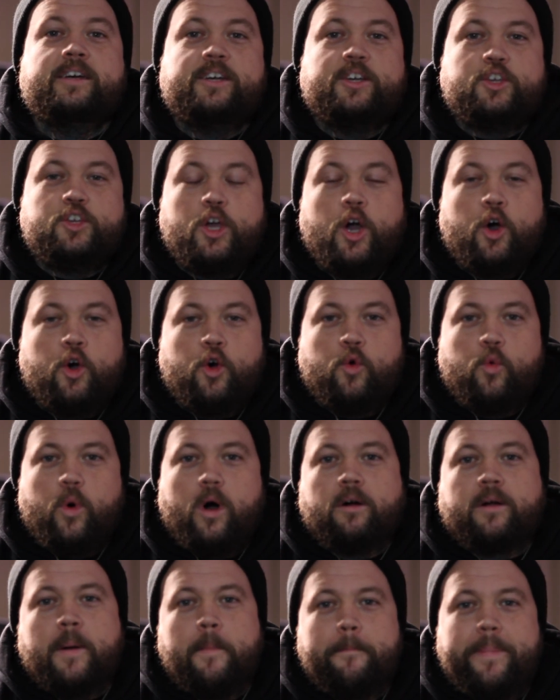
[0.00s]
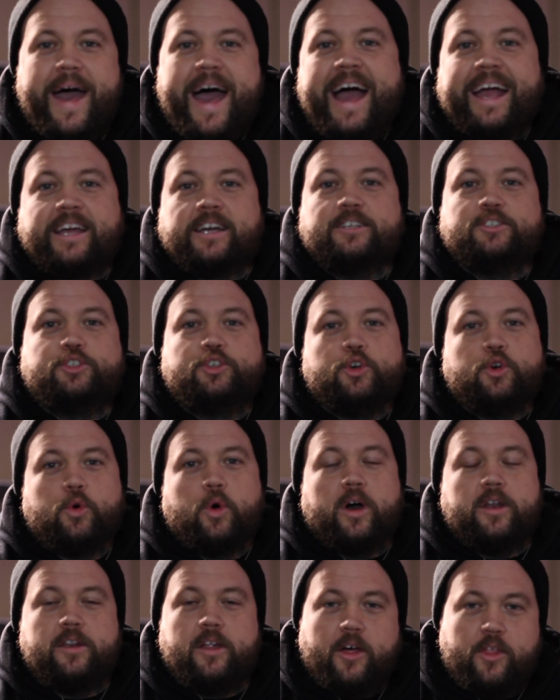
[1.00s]
Yo, welcome back to
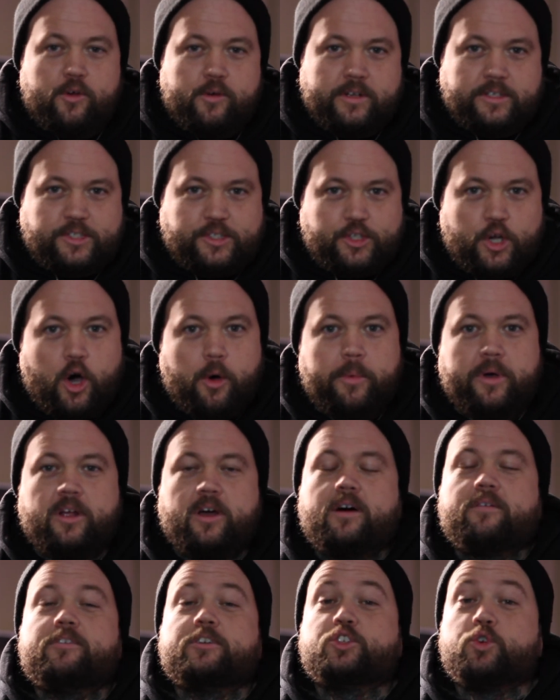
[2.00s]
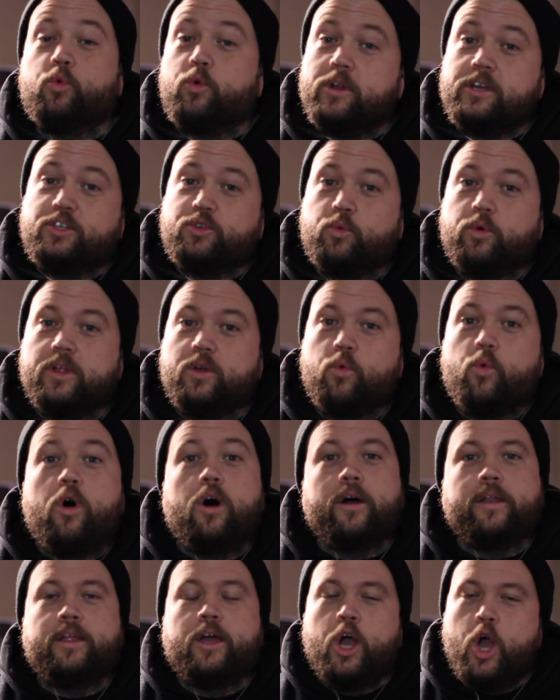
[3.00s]
another installment of the
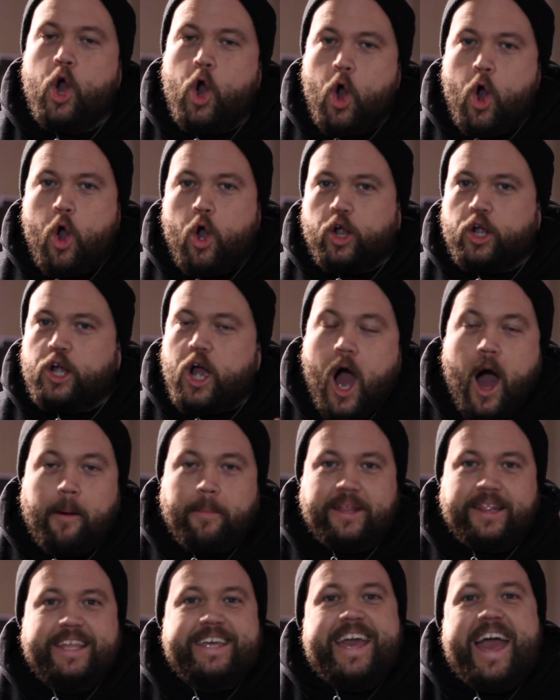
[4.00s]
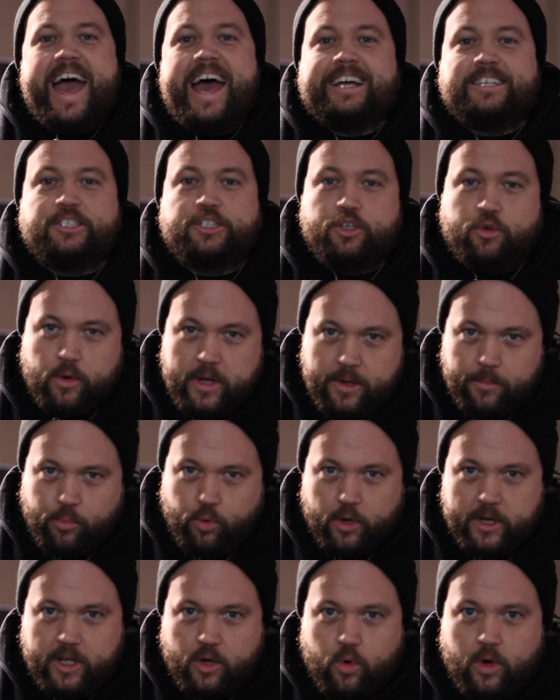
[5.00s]
2021 commonly asked screen
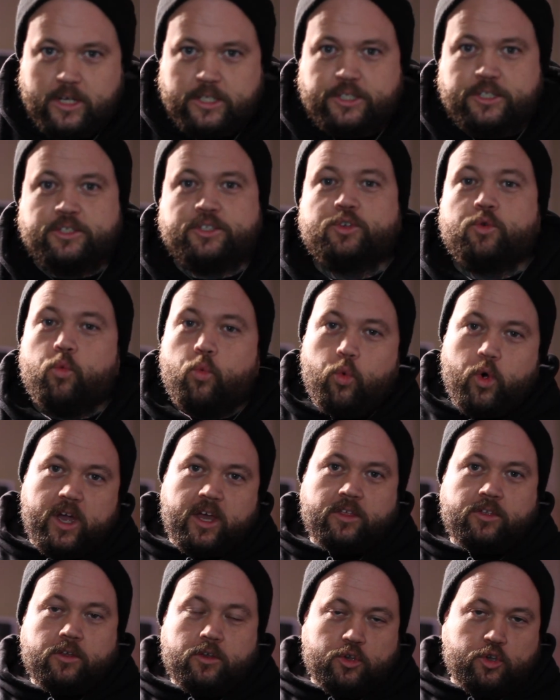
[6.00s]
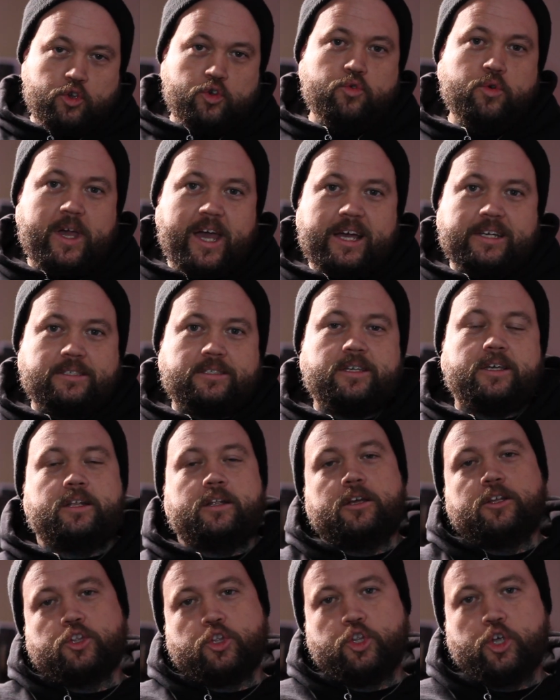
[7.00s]
printing questions with, you guessed it,
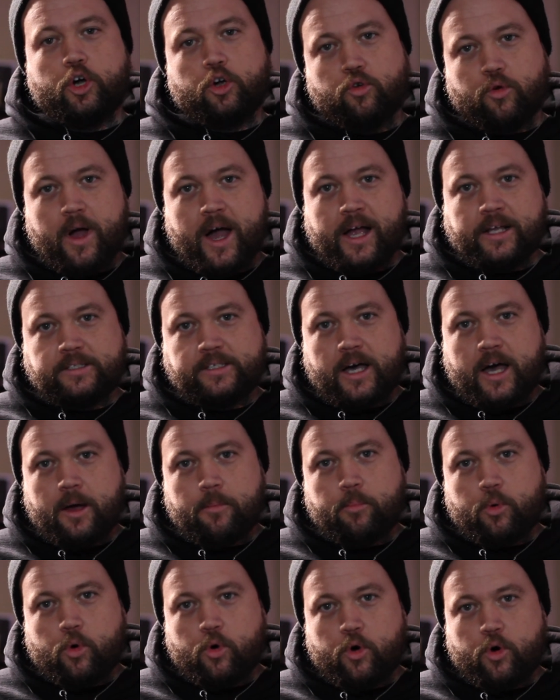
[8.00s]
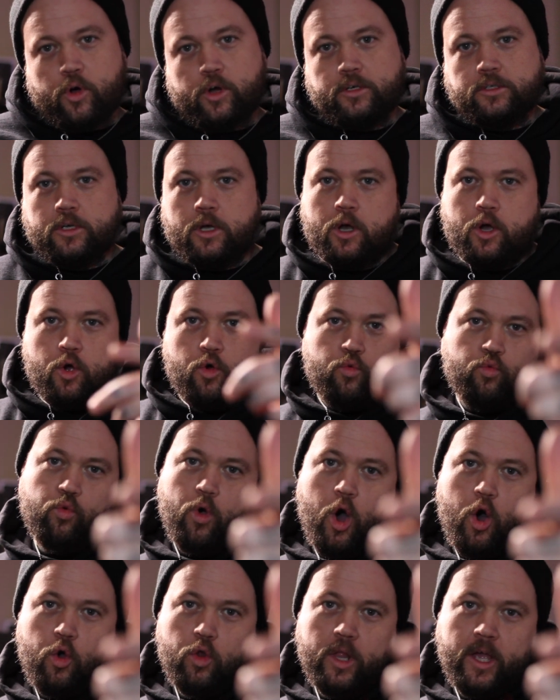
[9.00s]
the Grind Time Boys.
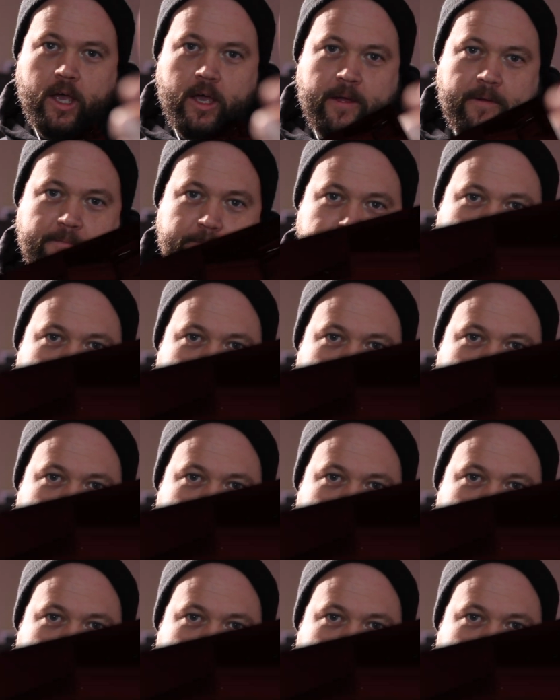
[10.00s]
Roll it.